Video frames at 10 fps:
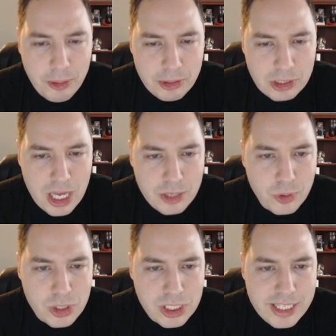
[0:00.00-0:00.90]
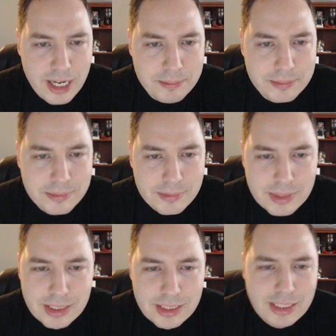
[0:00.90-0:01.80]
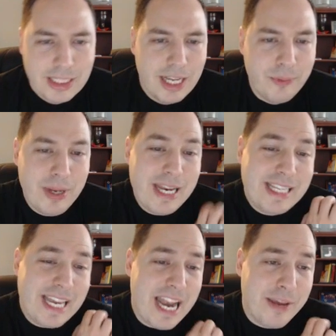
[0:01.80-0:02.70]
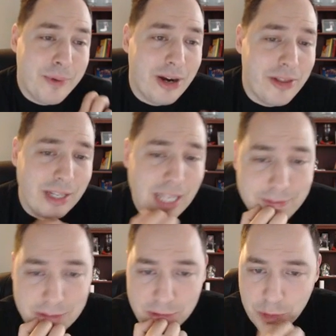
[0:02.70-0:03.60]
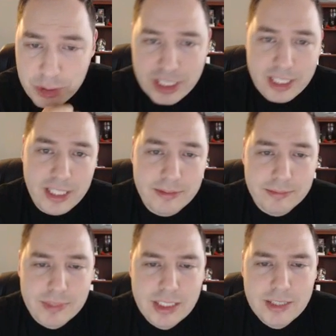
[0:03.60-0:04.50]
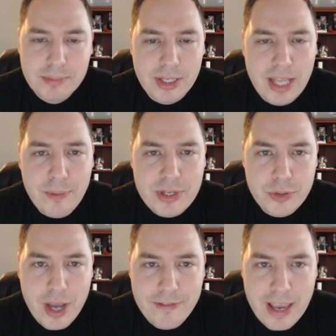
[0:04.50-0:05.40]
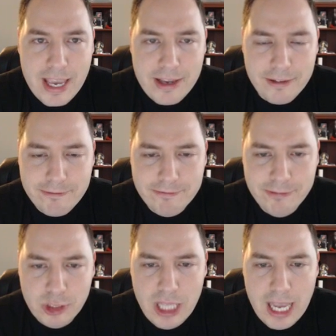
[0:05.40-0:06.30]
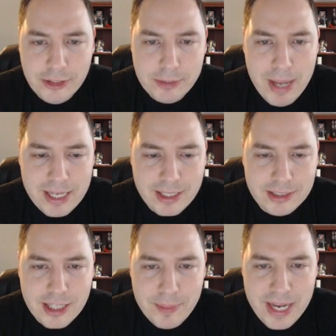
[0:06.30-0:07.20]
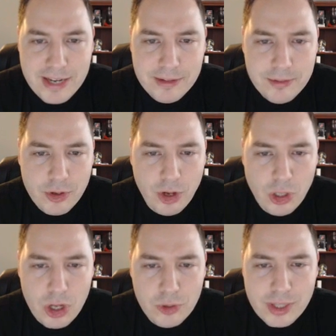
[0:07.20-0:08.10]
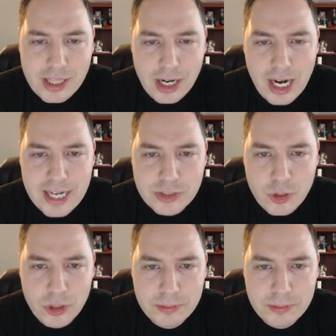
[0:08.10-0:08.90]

Log will clean up, and we didn't get anywhere on the left, unfortunately. But now we do have a full health P.E.K.K.A coming in, along with our Ice Golem.